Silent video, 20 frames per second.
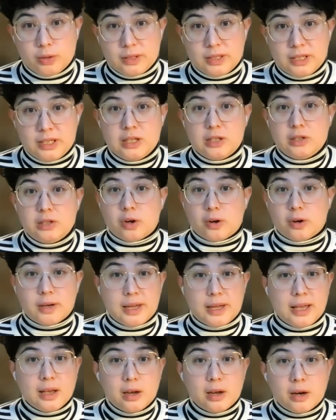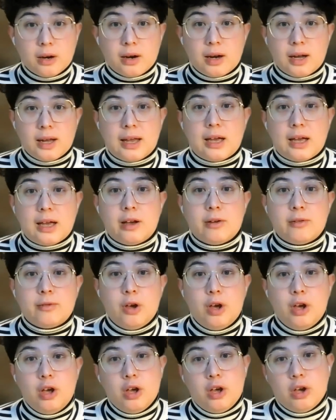curly, dark hair. I
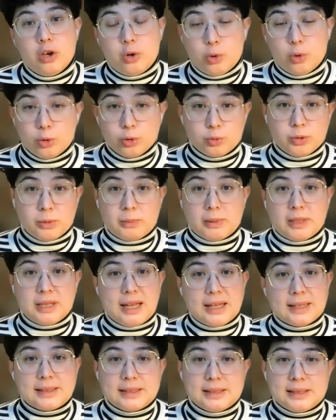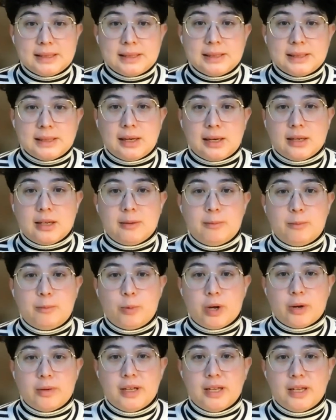have gold rimmed glasses. I
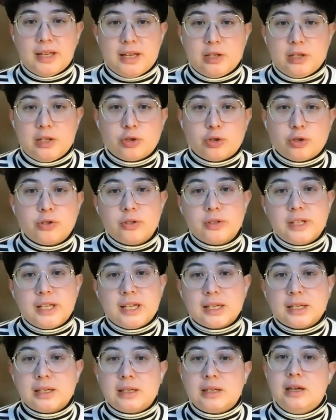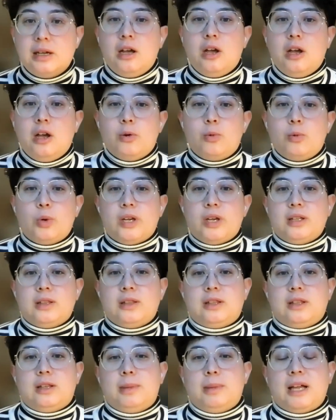am wearing a turtleneck
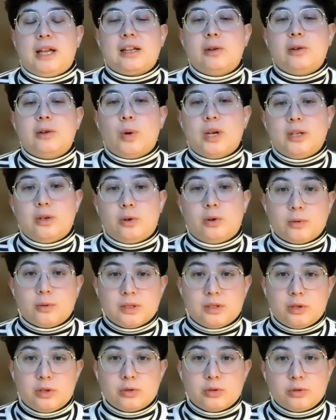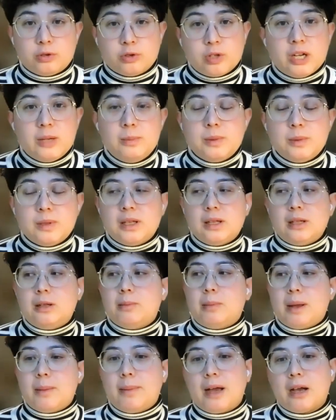with black and white horizontal stripes,
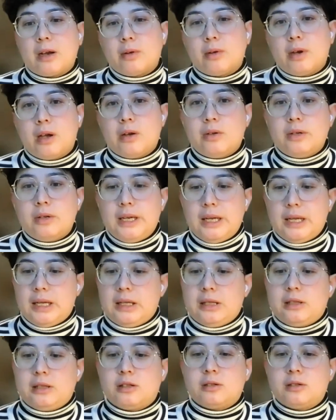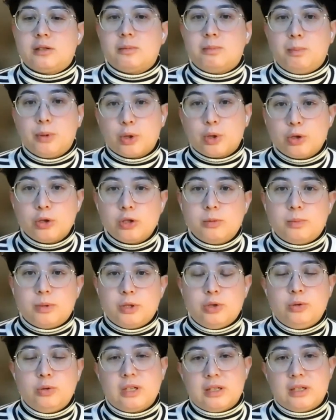and my background is blurred,
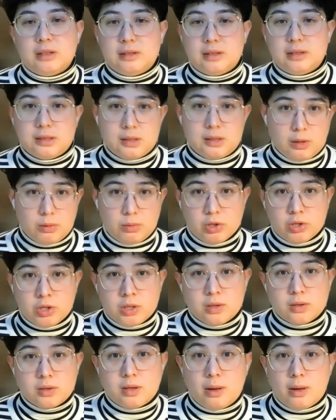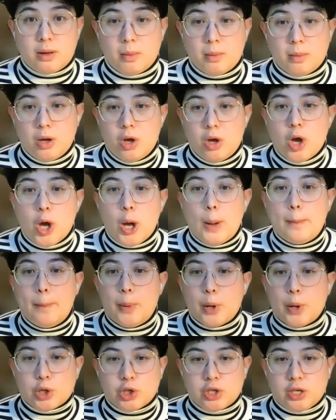but you can distinguish some
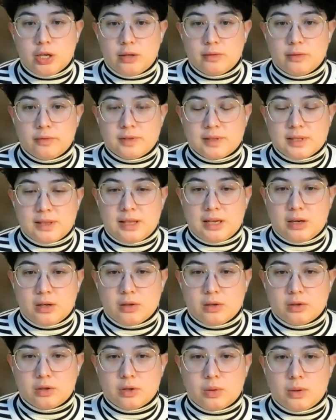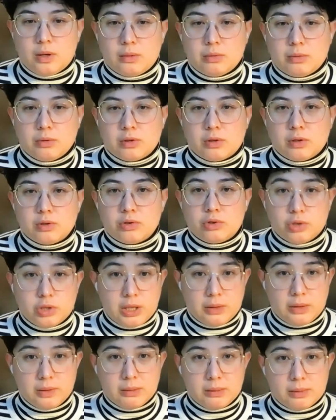bookshelves there. So I will start
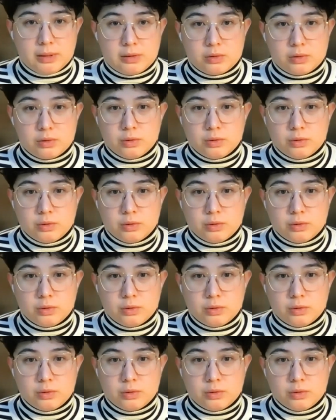sharing my